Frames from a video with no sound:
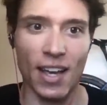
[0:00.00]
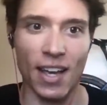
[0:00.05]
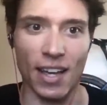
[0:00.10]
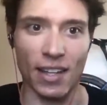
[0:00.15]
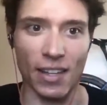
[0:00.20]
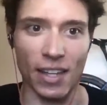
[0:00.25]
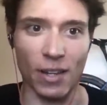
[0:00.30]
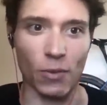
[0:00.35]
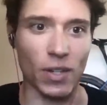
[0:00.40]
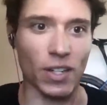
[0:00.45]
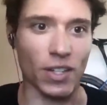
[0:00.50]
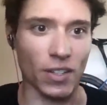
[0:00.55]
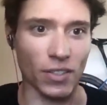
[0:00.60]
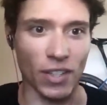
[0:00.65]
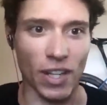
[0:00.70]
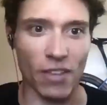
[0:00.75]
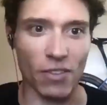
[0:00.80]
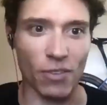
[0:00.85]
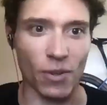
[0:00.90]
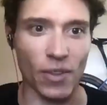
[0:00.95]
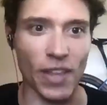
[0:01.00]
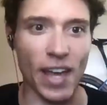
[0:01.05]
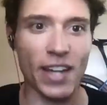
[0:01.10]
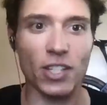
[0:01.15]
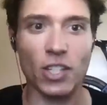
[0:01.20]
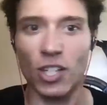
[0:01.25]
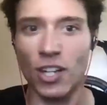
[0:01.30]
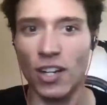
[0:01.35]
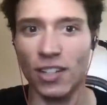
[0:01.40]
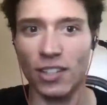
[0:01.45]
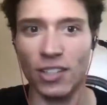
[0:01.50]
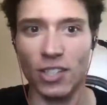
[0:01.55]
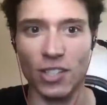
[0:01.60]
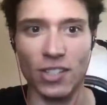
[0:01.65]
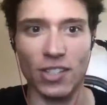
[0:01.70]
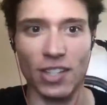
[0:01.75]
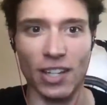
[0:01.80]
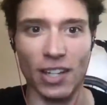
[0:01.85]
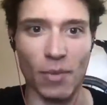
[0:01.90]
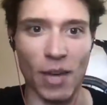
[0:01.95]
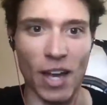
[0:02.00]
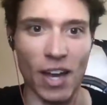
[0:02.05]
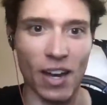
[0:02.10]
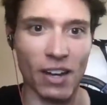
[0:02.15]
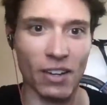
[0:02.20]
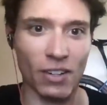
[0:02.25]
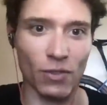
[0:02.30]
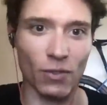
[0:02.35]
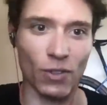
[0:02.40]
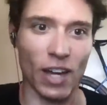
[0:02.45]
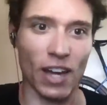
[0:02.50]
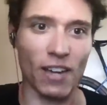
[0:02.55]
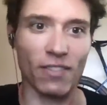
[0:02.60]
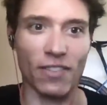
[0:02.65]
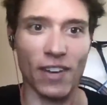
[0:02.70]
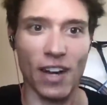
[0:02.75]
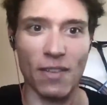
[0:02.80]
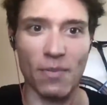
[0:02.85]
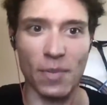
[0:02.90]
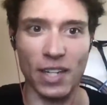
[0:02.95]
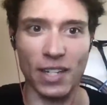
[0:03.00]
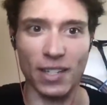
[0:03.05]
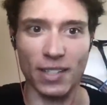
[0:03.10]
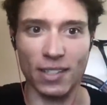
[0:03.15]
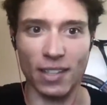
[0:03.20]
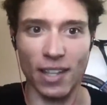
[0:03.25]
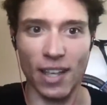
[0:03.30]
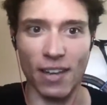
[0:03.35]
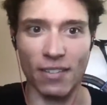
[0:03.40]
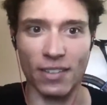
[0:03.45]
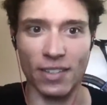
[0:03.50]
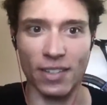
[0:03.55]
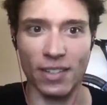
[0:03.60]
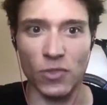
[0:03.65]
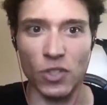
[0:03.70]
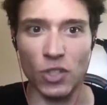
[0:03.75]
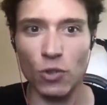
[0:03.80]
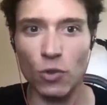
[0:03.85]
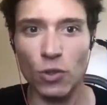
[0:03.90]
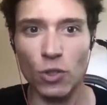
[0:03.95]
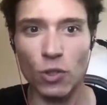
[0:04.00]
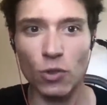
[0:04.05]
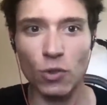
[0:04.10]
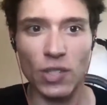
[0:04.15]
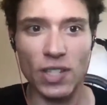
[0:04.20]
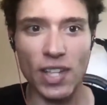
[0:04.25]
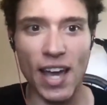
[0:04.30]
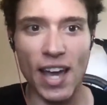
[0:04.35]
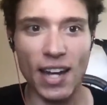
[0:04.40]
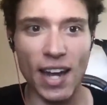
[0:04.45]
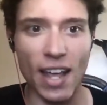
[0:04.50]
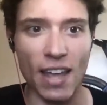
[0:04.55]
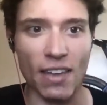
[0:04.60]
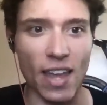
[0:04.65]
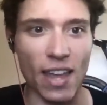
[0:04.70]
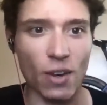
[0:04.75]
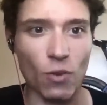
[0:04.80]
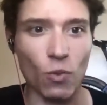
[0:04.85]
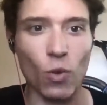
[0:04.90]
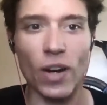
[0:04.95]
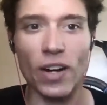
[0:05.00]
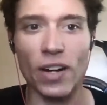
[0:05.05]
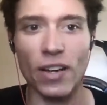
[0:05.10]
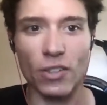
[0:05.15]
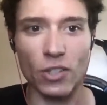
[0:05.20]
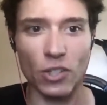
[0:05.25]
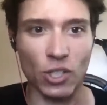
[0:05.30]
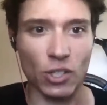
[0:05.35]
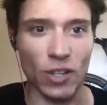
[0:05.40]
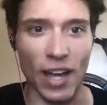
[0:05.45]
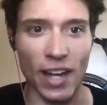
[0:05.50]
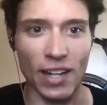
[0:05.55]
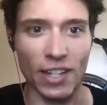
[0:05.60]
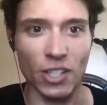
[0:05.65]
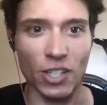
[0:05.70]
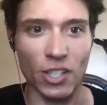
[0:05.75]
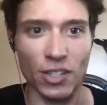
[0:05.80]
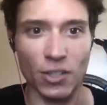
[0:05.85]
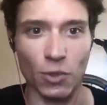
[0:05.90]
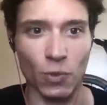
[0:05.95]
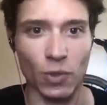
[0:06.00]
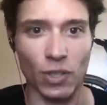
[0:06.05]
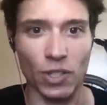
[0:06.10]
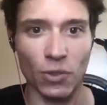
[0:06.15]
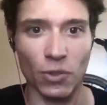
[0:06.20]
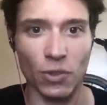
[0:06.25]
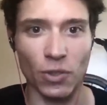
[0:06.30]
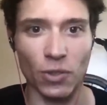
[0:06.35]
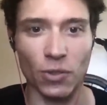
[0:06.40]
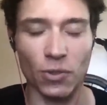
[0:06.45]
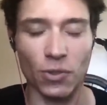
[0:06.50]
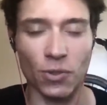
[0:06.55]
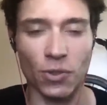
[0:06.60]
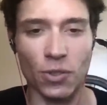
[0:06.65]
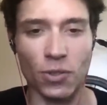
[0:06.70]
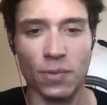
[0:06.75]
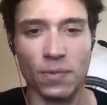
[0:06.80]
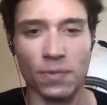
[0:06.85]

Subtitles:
And then when you get through that chunk, just think about how you've got 5 minutes left. Do you use that? And then what other strategies would you use?